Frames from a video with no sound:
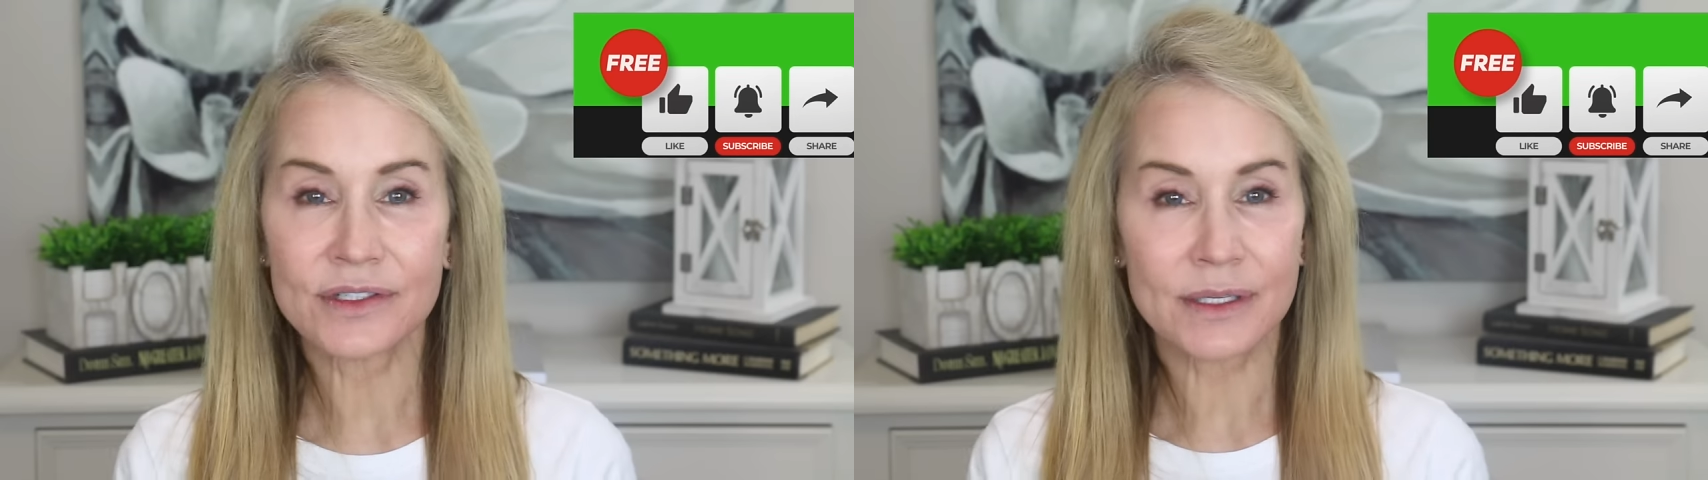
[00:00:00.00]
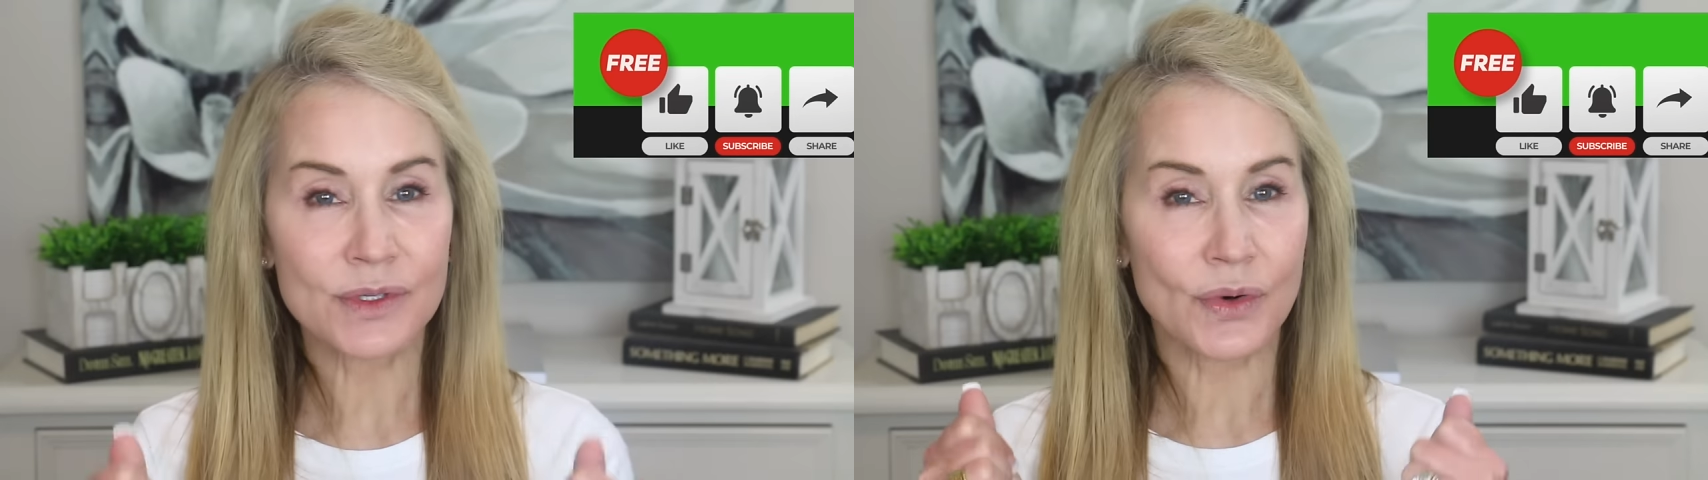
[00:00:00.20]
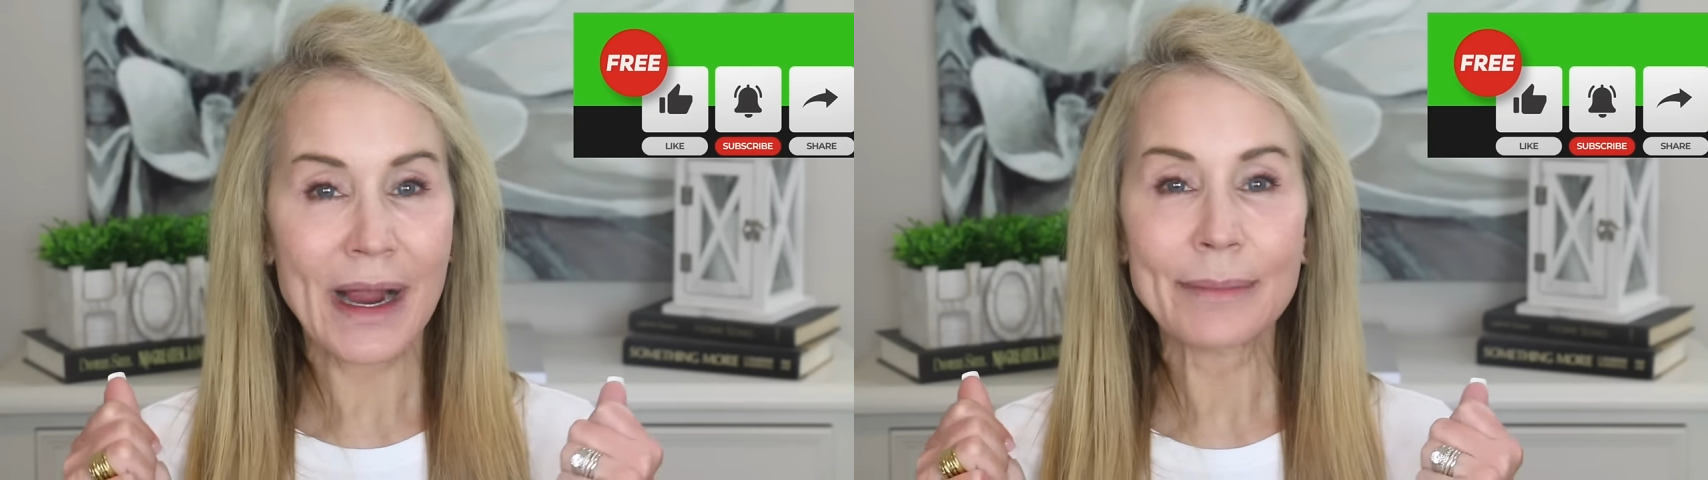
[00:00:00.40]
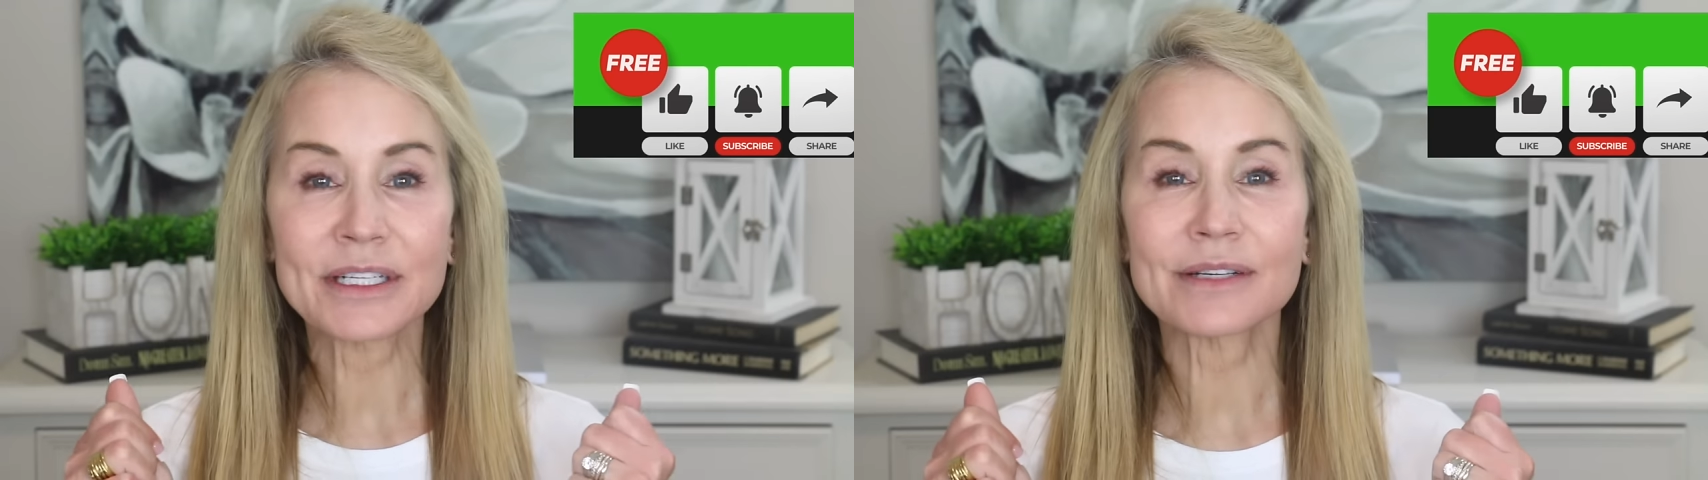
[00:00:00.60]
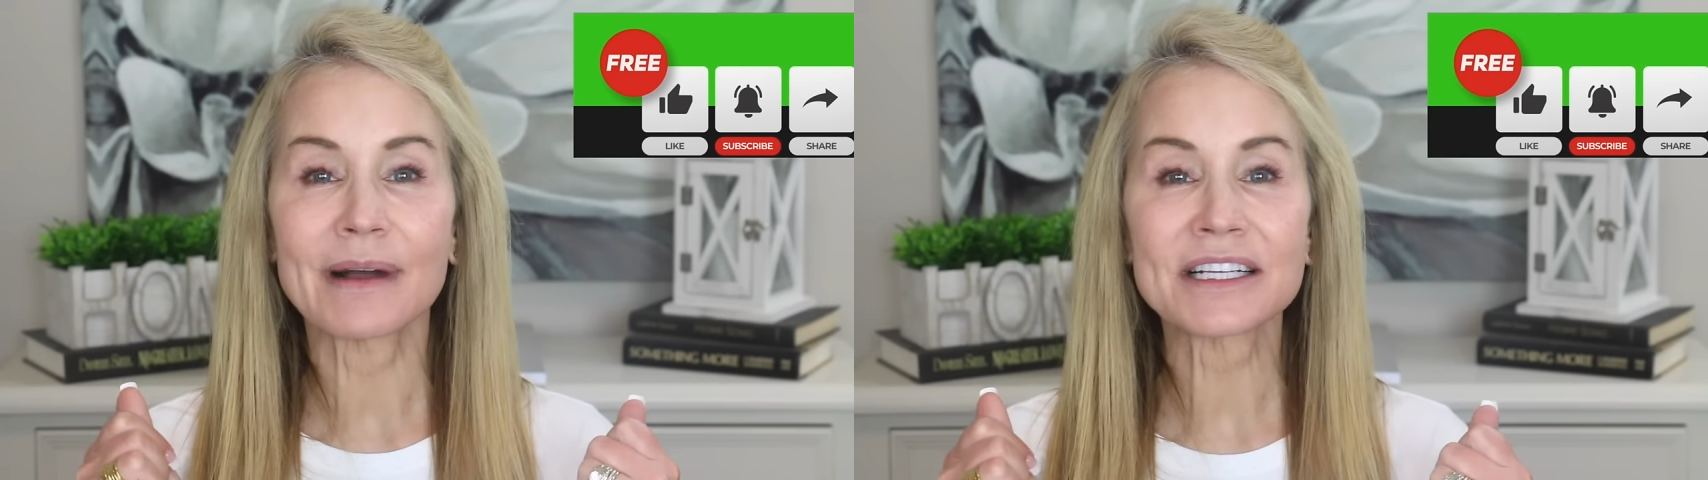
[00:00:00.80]

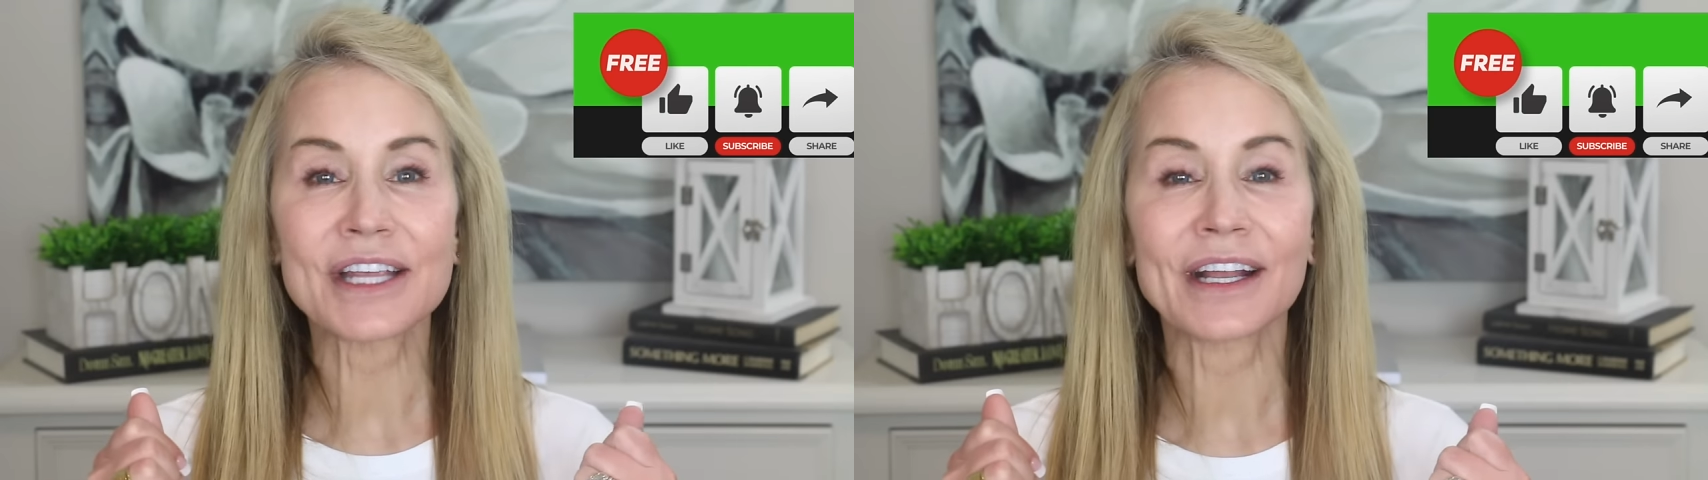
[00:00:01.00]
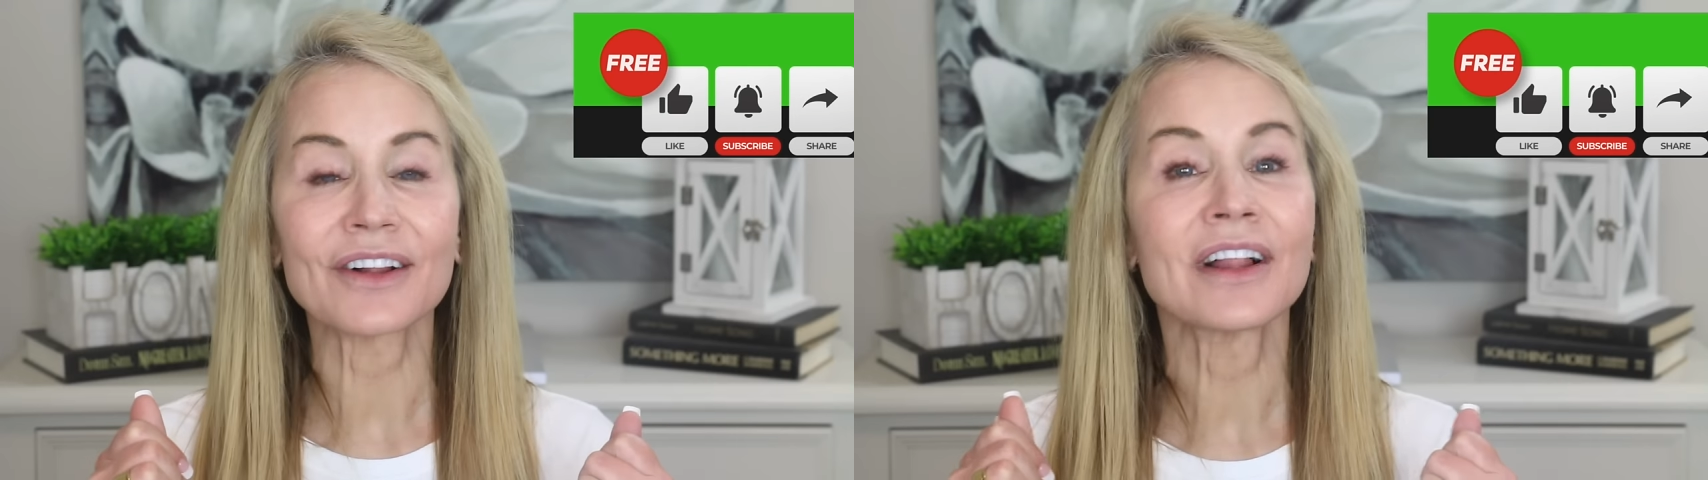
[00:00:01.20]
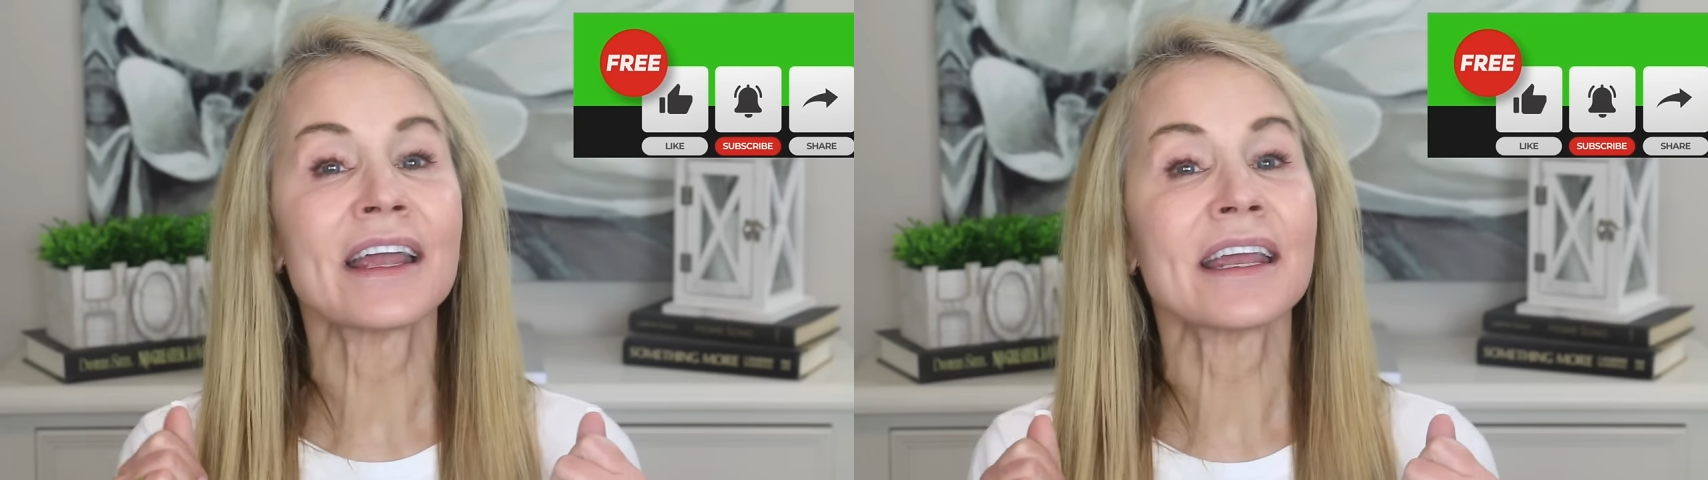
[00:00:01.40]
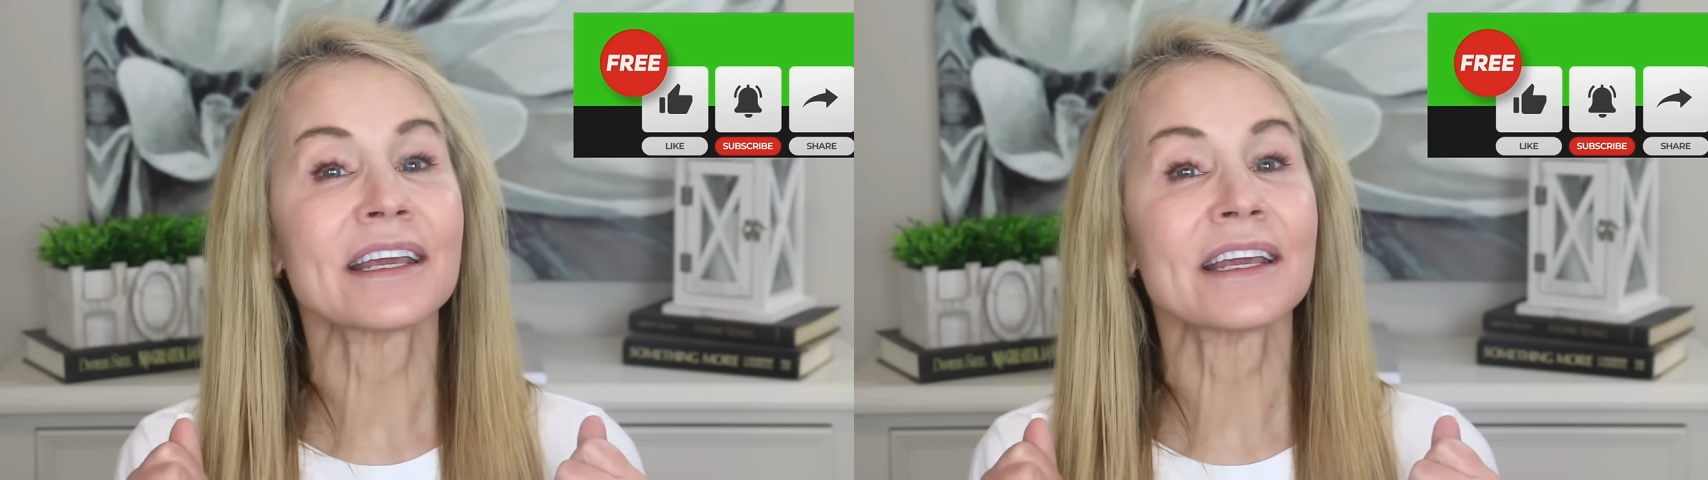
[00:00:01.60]
subscribing to my channel.